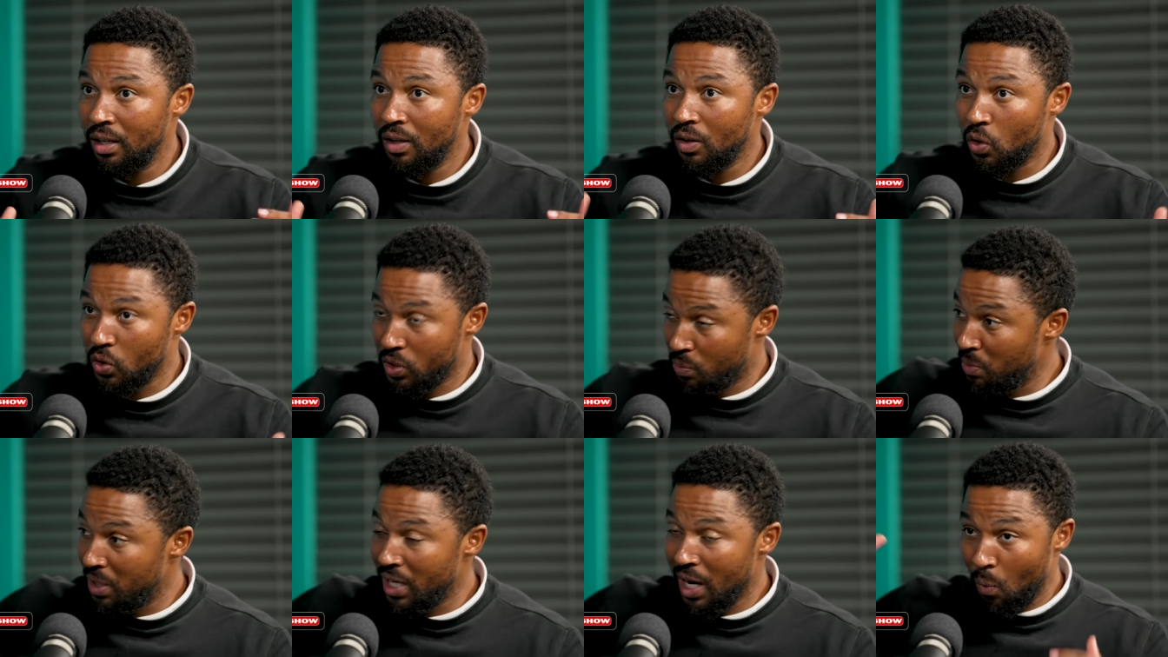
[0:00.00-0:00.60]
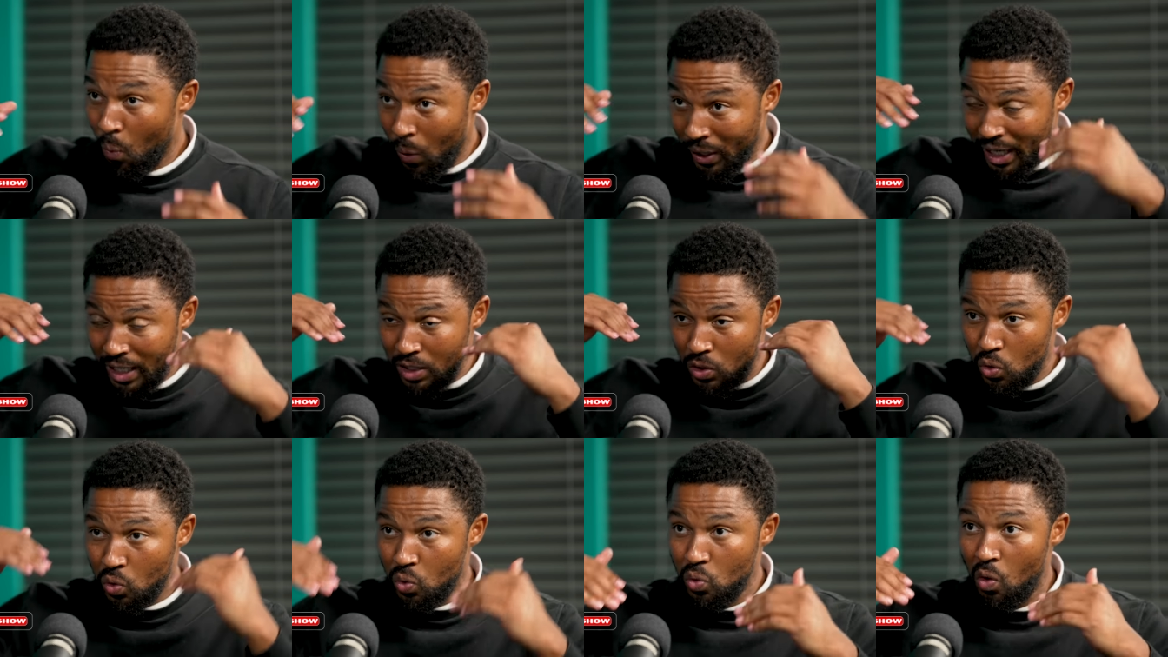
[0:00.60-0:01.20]
because Mina, what I
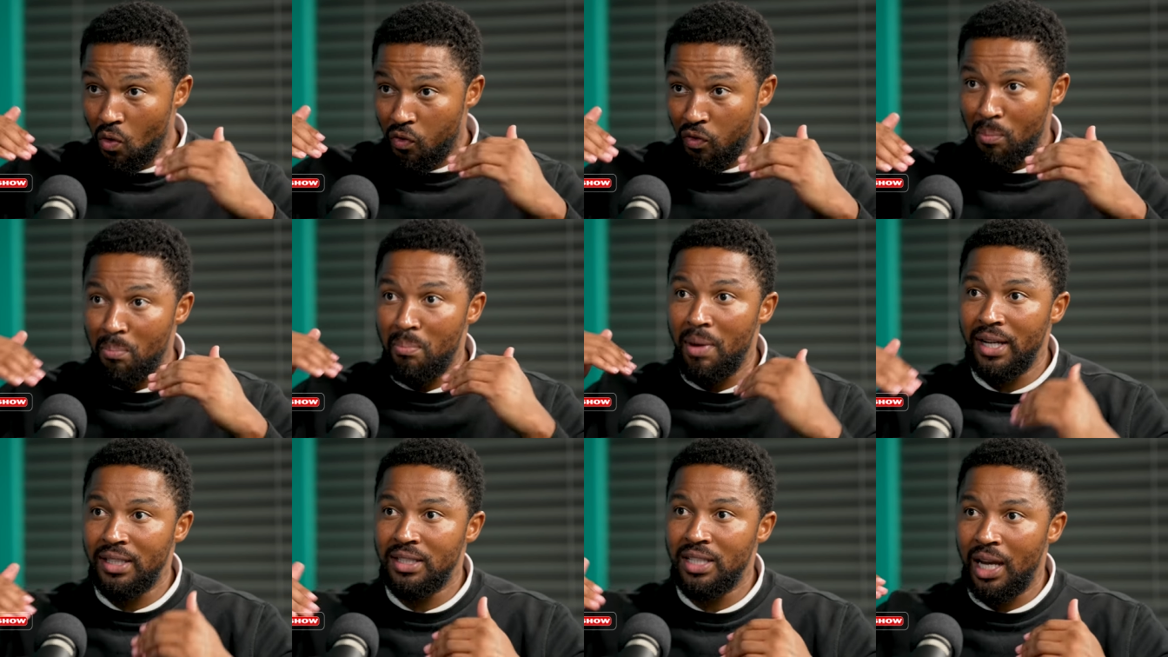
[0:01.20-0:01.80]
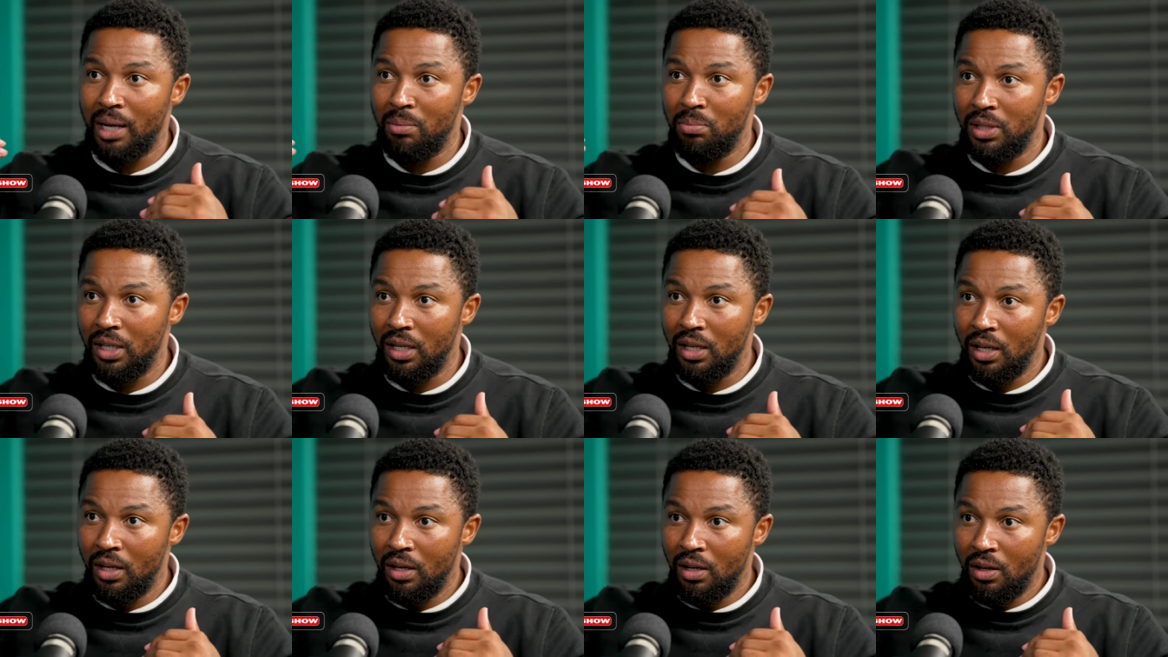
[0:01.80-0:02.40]
saw from my time there,